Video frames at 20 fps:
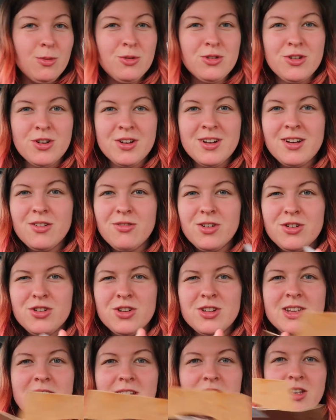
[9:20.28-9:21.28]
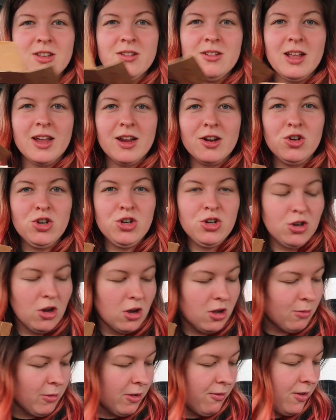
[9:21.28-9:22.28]
I was gonna originally like
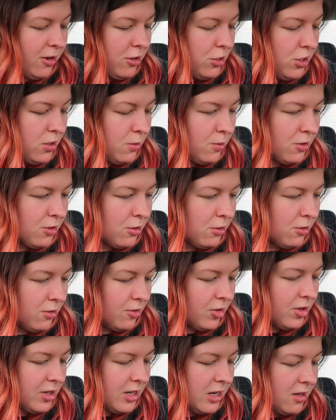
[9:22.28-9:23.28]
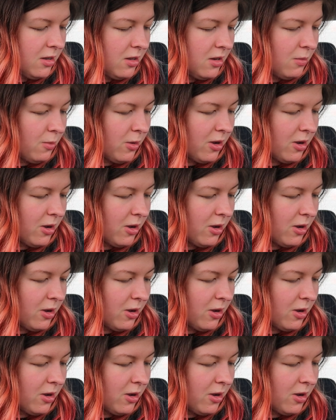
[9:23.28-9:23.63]
chuck my veggie dippers on the salad,